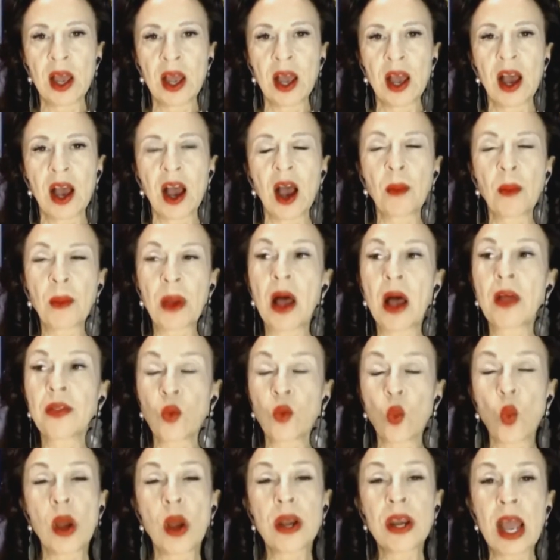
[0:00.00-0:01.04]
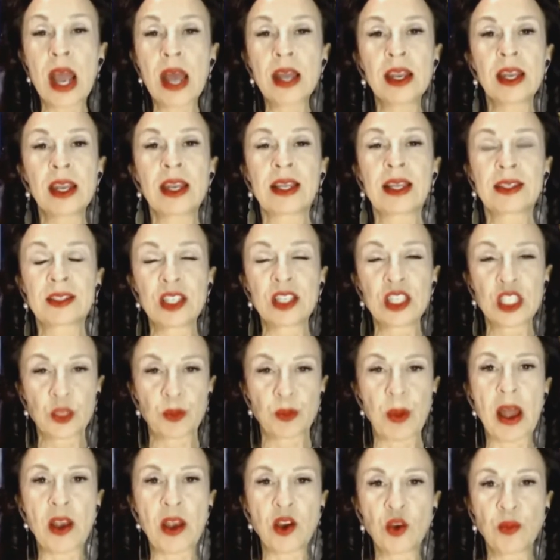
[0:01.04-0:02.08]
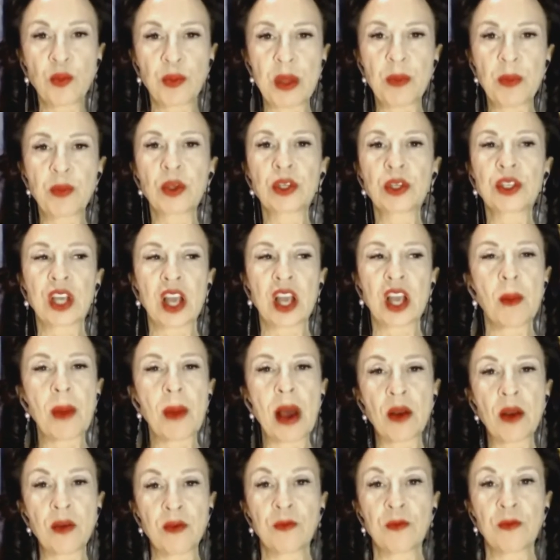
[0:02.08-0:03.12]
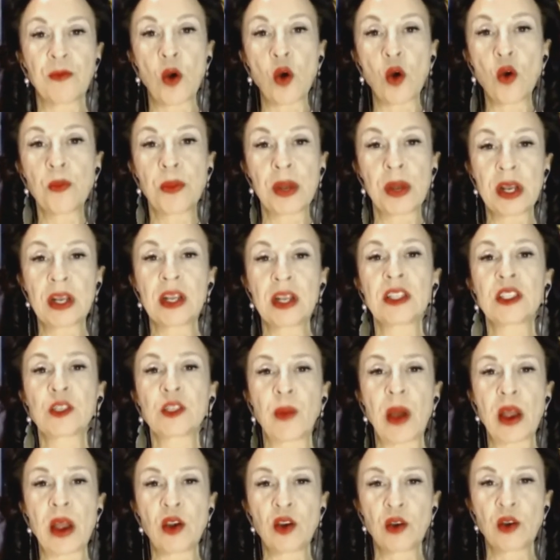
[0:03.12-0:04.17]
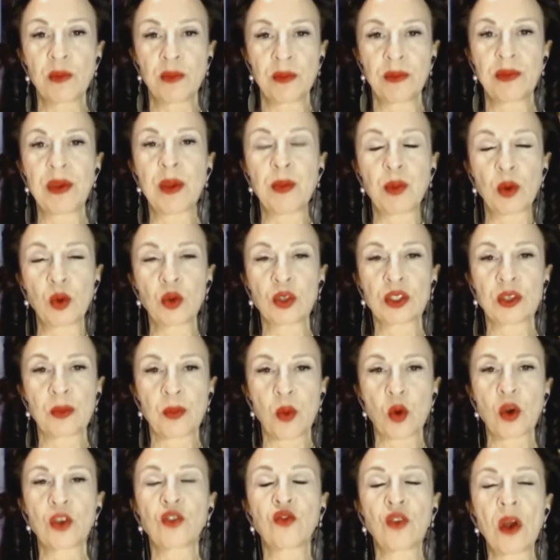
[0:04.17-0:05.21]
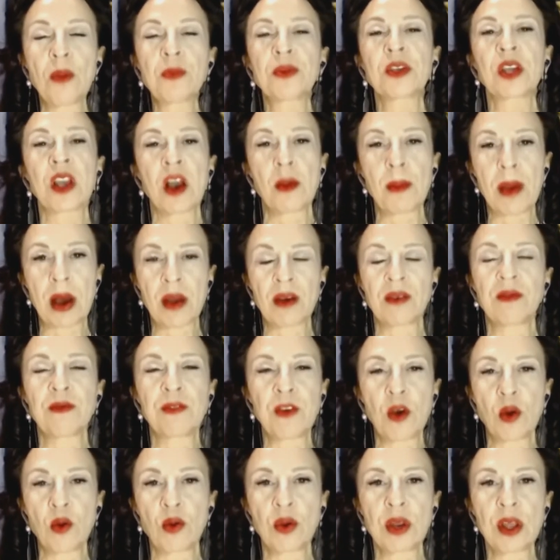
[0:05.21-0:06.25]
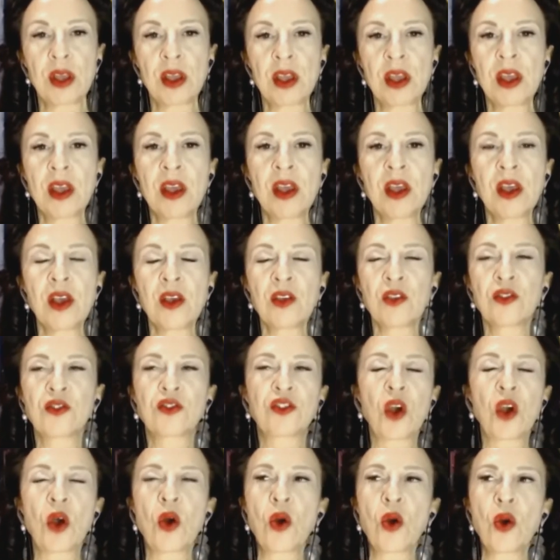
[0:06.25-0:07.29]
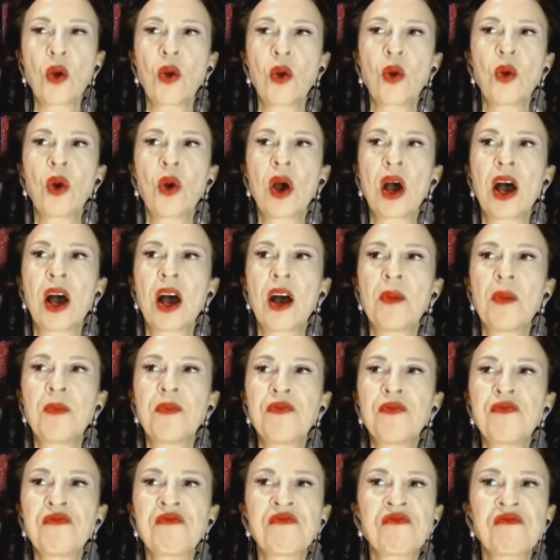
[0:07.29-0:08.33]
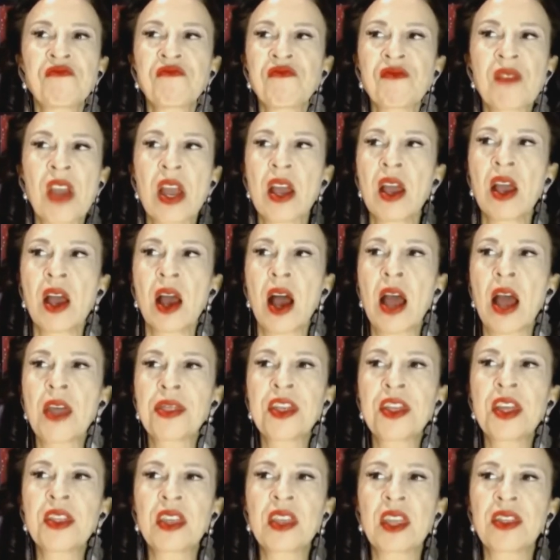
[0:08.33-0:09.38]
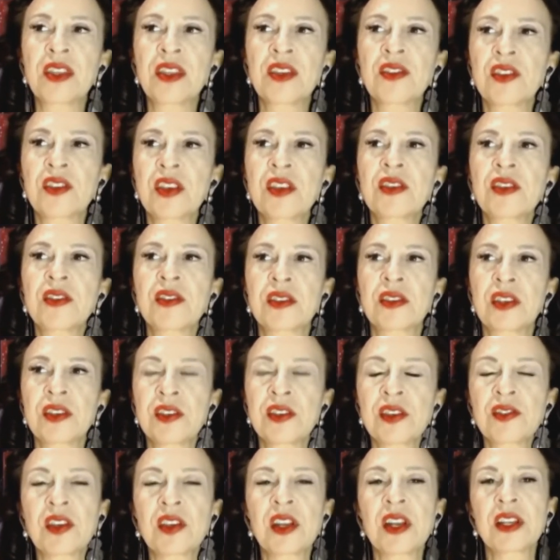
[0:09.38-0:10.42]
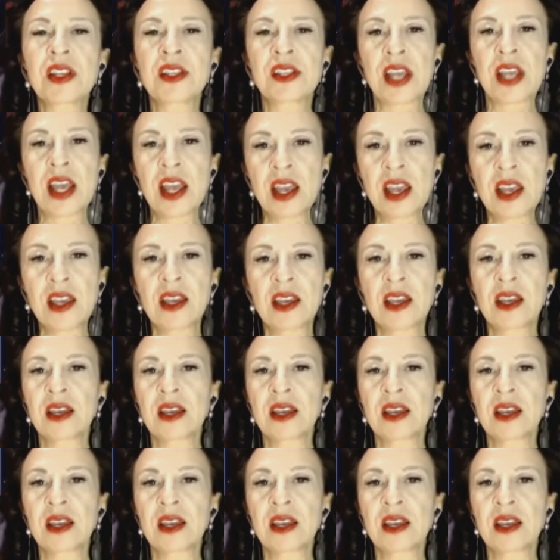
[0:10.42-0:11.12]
on the one hand, it has inspired people to come out and vote, but it inspired people who support Trump to come out and vote. So I think that this is going to take